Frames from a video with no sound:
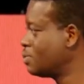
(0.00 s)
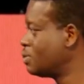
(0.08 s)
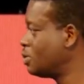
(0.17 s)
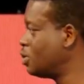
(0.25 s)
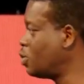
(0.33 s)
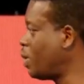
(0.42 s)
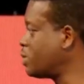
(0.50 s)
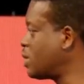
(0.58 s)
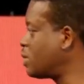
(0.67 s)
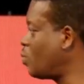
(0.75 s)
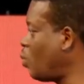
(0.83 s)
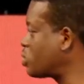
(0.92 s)
You know, I
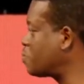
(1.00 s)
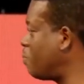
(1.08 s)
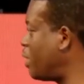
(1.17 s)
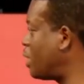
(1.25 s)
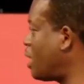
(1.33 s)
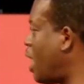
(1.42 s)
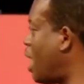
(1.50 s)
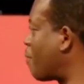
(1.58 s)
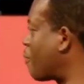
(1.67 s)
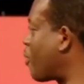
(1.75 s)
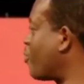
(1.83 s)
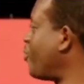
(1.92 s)
said, watchmen are
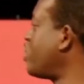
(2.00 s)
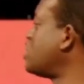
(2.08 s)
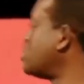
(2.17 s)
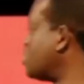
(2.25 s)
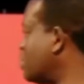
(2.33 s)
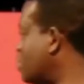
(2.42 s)
prophets,